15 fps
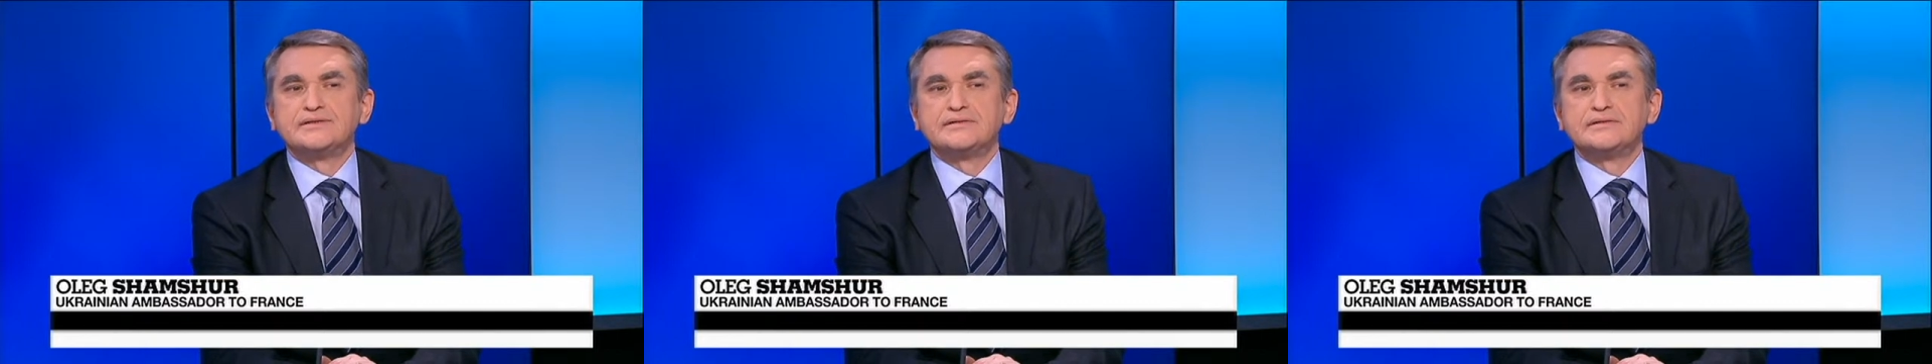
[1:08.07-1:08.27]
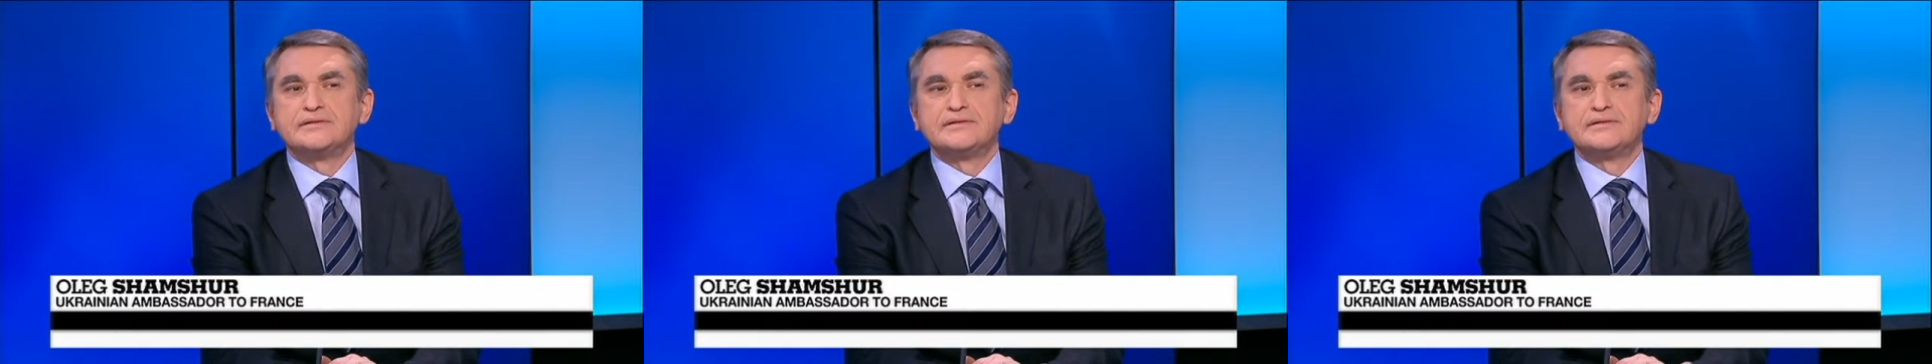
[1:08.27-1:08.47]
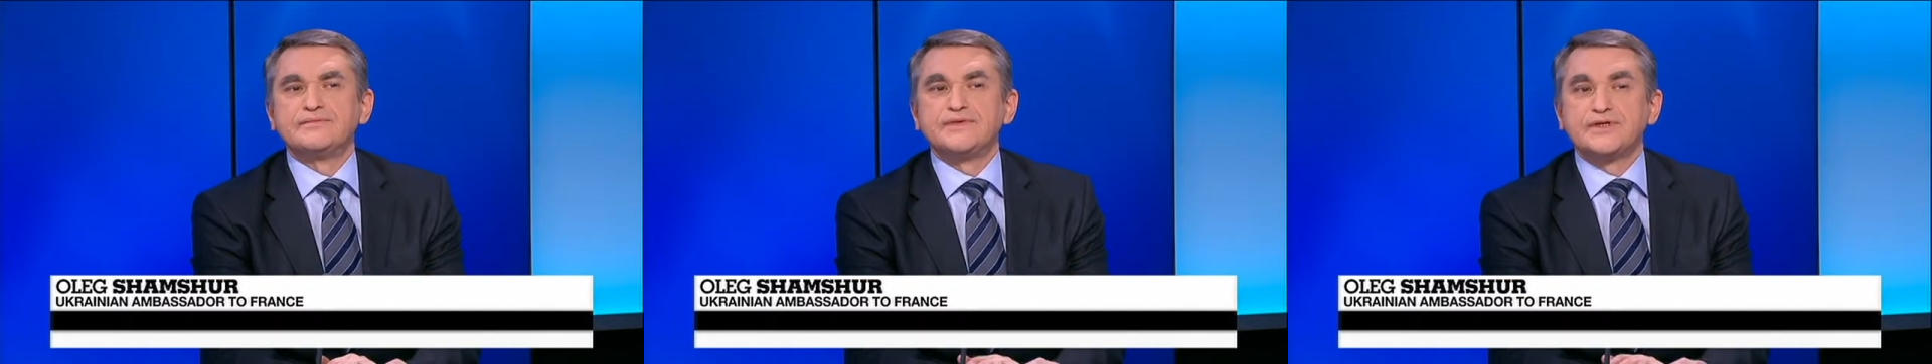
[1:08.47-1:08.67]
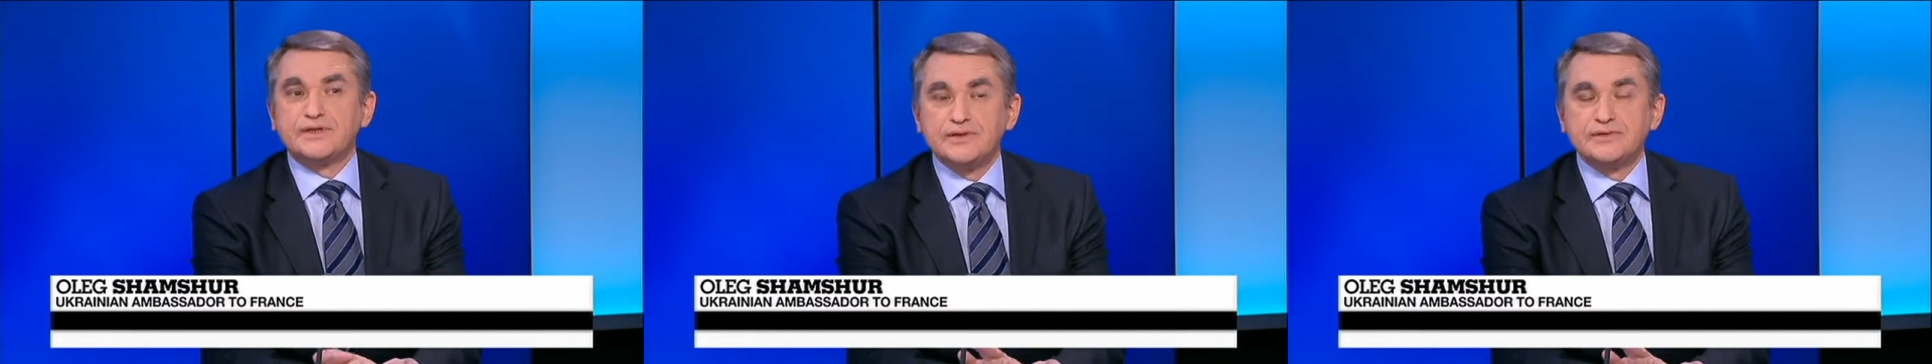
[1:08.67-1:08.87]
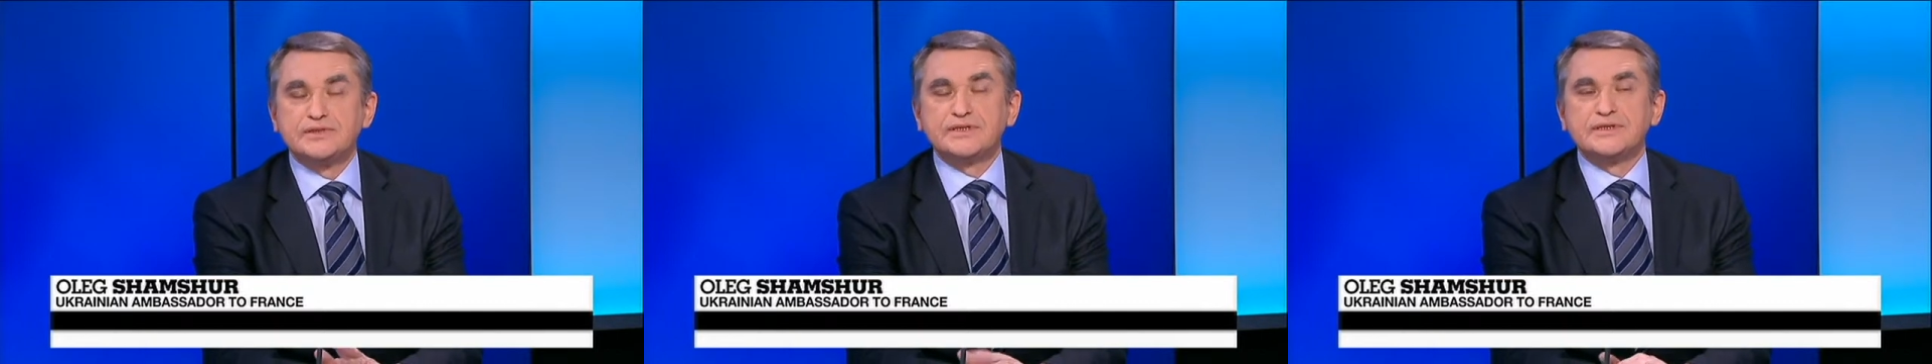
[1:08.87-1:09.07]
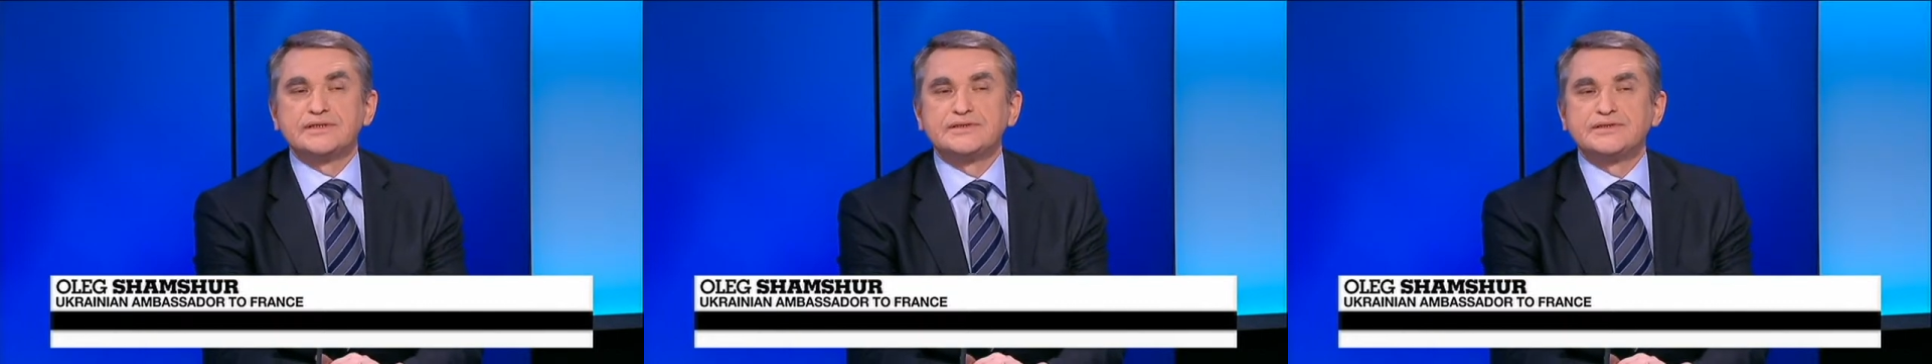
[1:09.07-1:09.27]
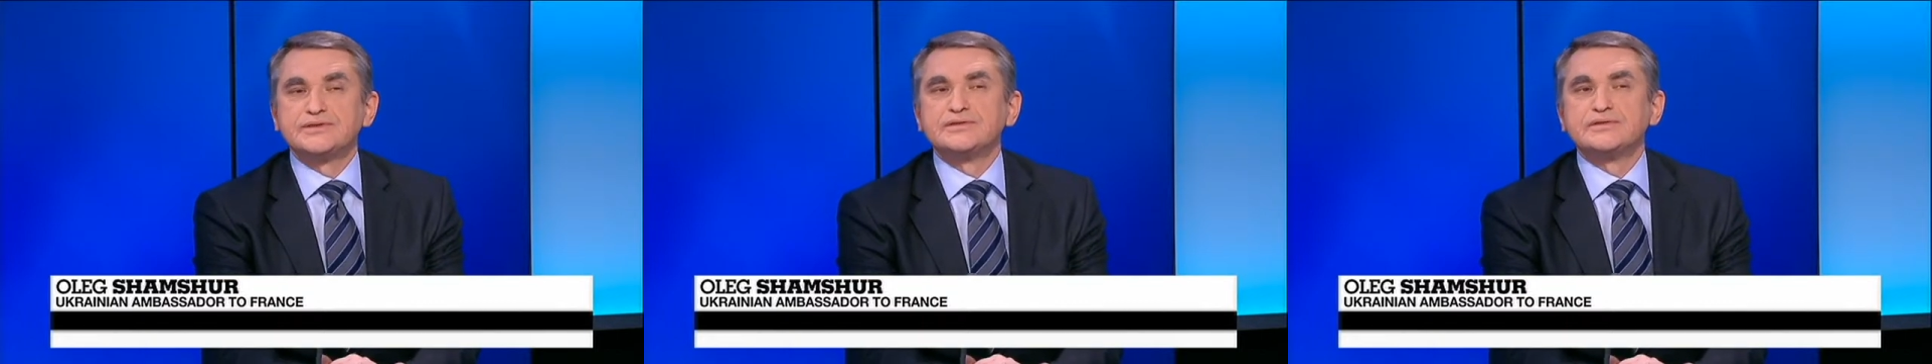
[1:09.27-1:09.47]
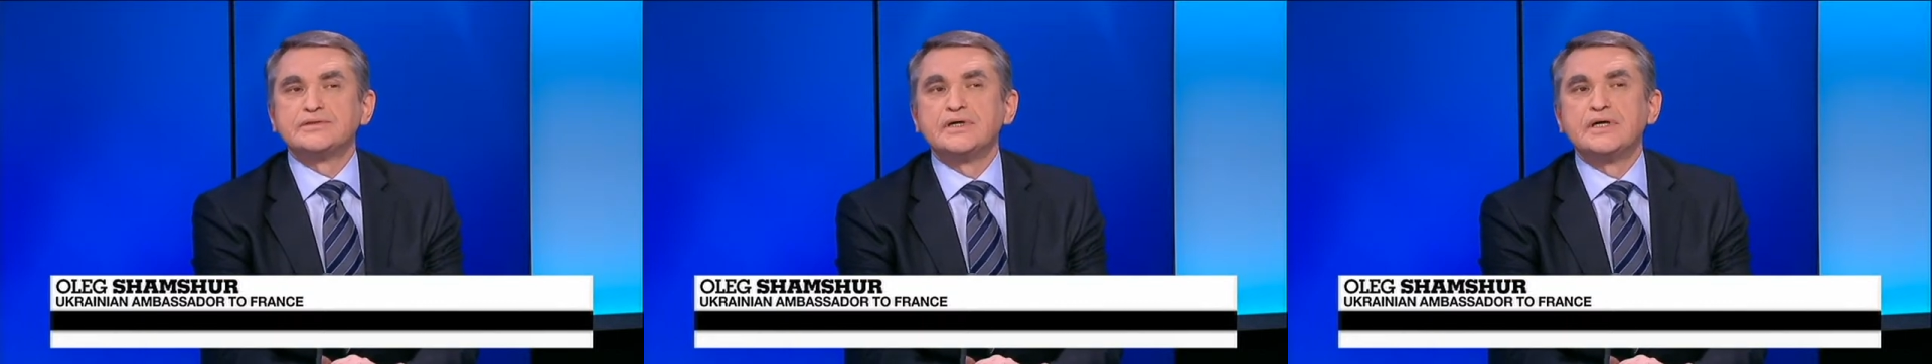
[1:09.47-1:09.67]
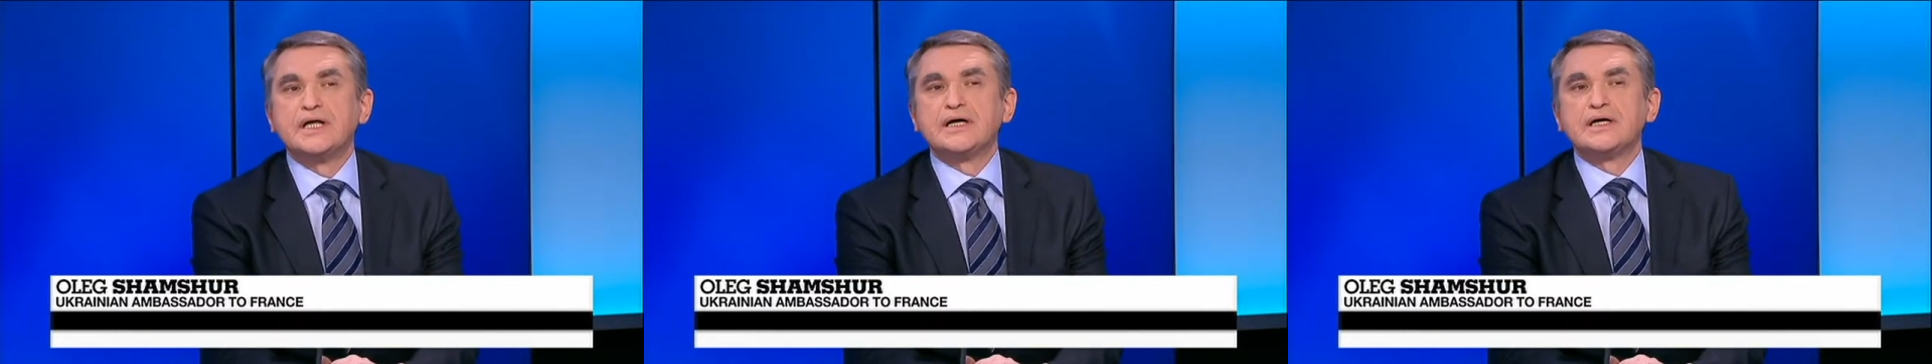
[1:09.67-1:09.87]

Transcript: we could to